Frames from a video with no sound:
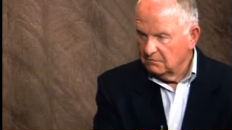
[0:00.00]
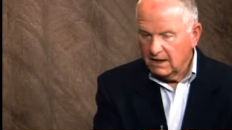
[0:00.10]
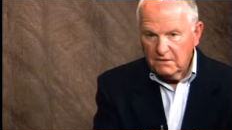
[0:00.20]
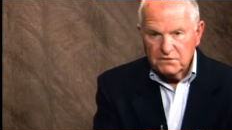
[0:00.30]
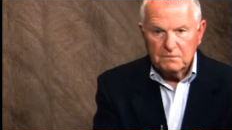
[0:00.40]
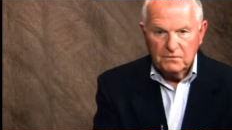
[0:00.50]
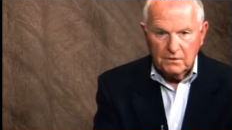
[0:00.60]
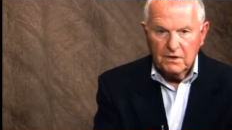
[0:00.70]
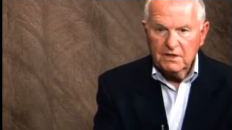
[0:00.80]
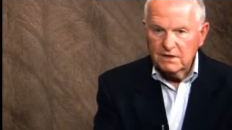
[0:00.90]
I have some
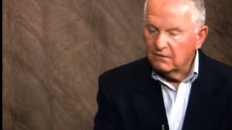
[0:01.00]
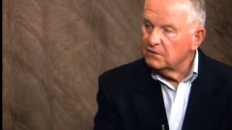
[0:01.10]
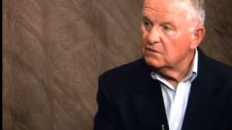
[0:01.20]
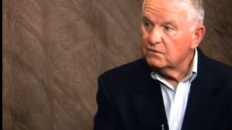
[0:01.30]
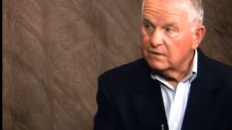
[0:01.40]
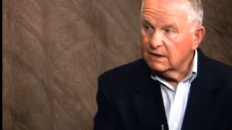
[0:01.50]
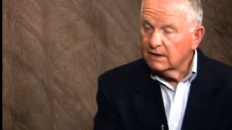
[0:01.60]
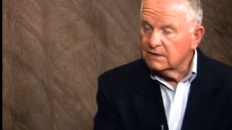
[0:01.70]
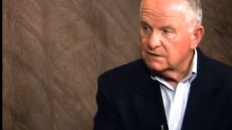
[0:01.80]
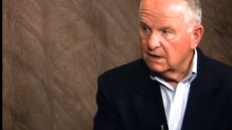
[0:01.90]
very definite
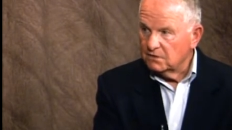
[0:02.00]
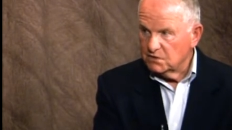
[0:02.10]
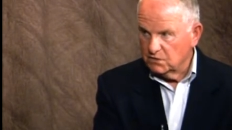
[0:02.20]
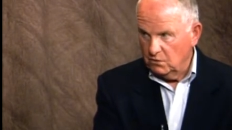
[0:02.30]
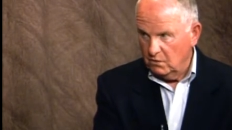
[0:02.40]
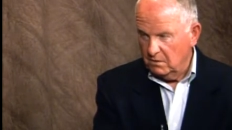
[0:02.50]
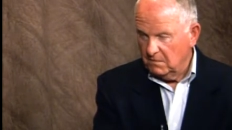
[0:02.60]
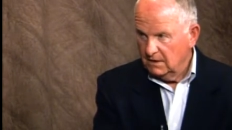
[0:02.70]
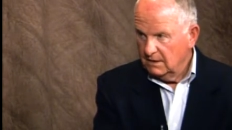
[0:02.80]
feelings on the storm.